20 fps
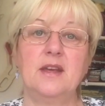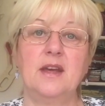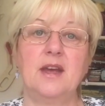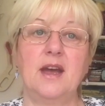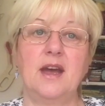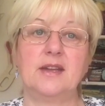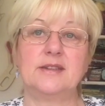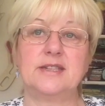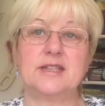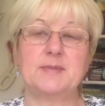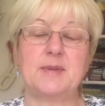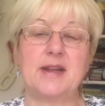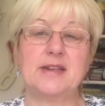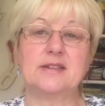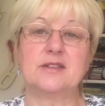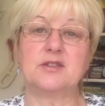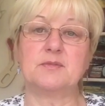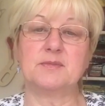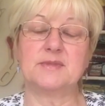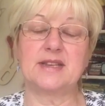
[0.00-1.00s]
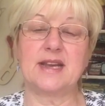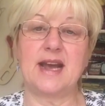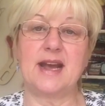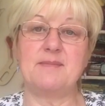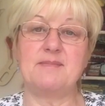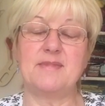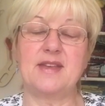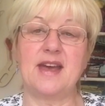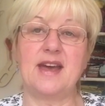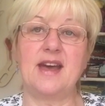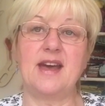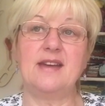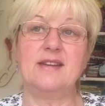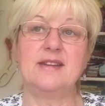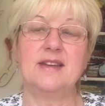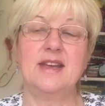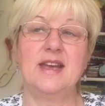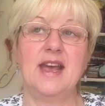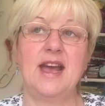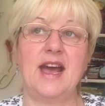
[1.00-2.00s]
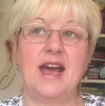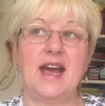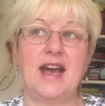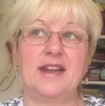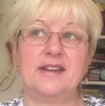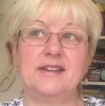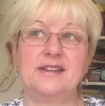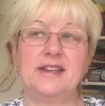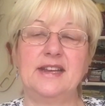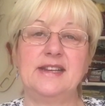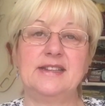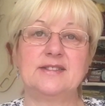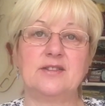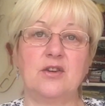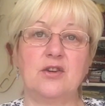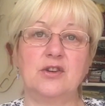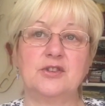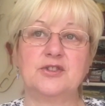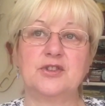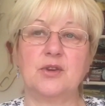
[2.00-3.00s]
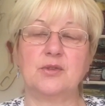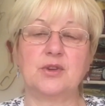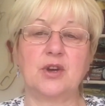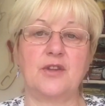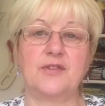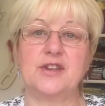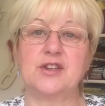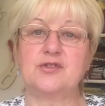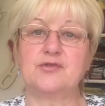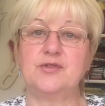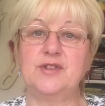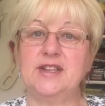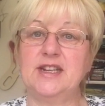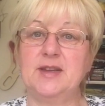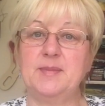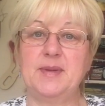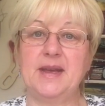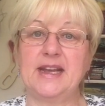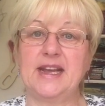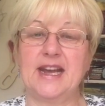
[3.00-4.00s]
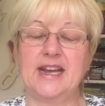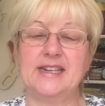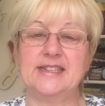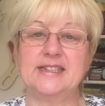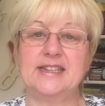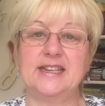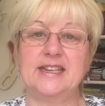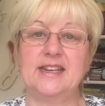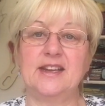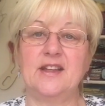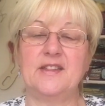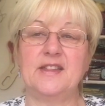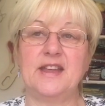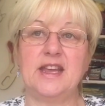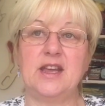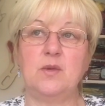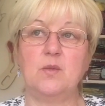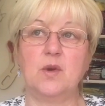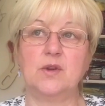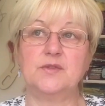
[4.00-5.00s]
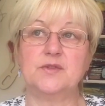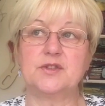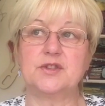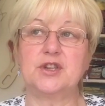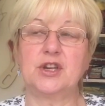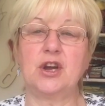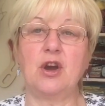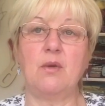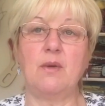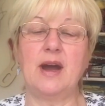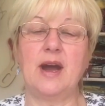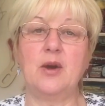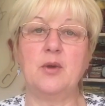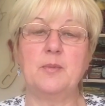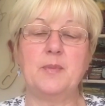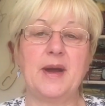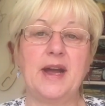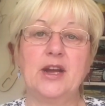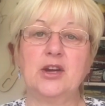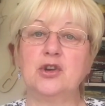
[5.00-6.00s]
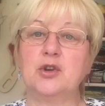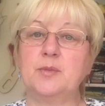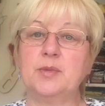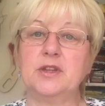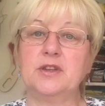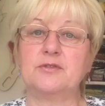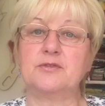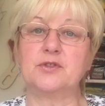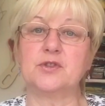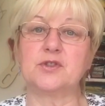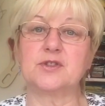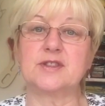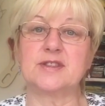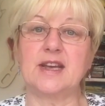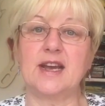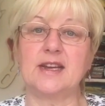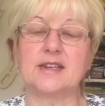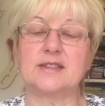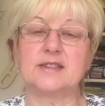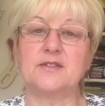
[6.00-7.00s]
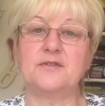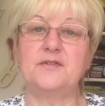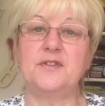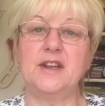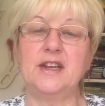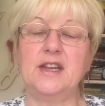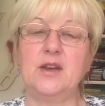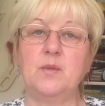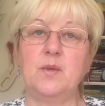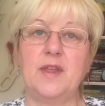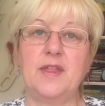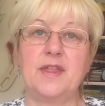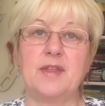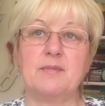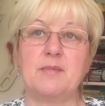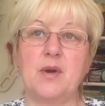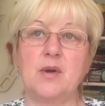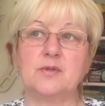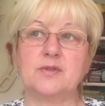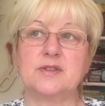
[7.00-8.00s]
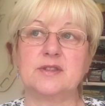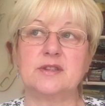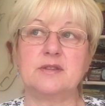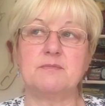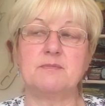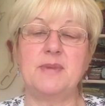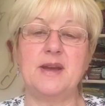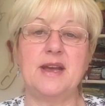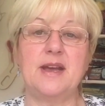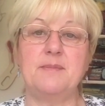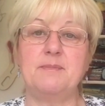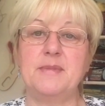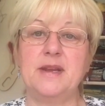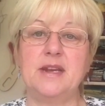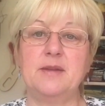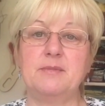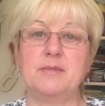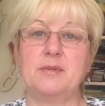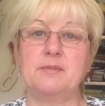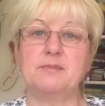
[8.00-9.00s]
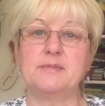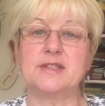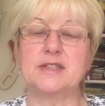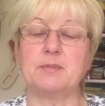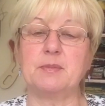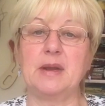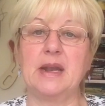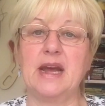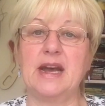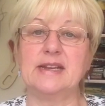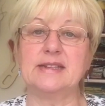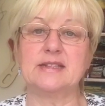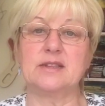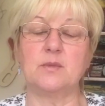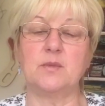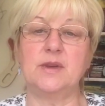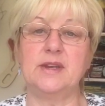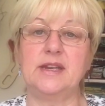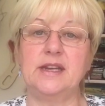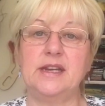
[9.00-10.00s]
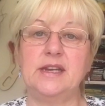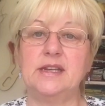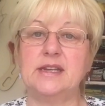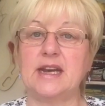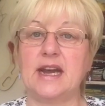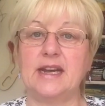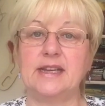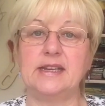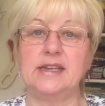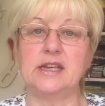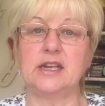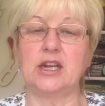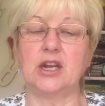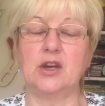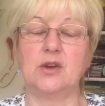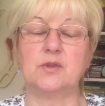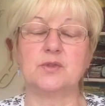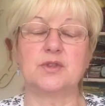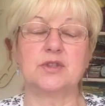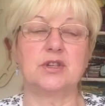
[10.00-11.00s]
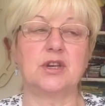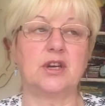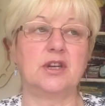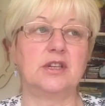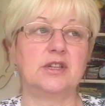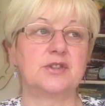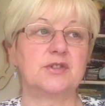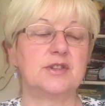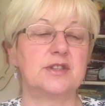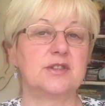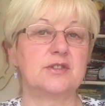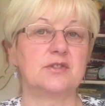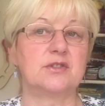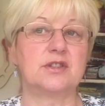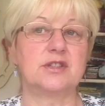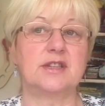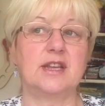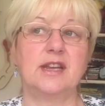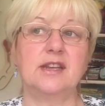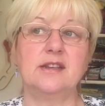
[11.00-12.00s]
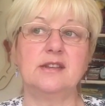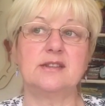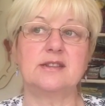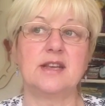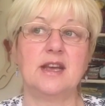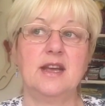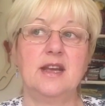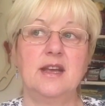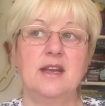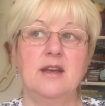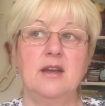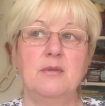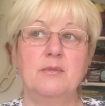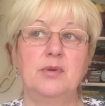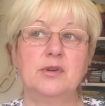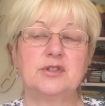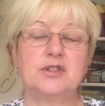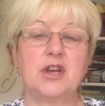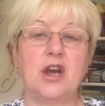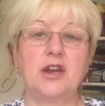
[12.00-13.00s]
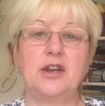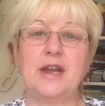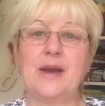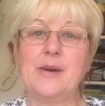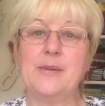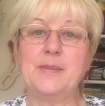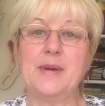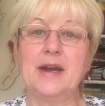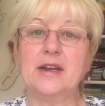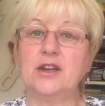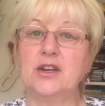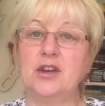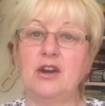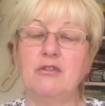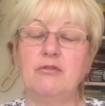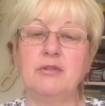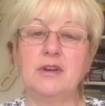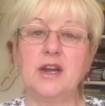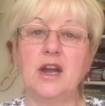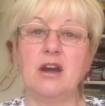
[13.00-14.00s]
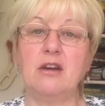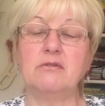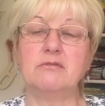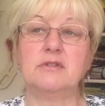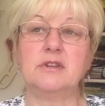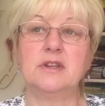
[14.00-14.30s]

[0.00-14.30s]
and spend some time there. And he's also got this really big idea that he wants to go out, buy a couple of rucksacks, fill it with the most bare minimum supplies that we need, i.e. clothes, toiletries, such things, put it on our back and off we go.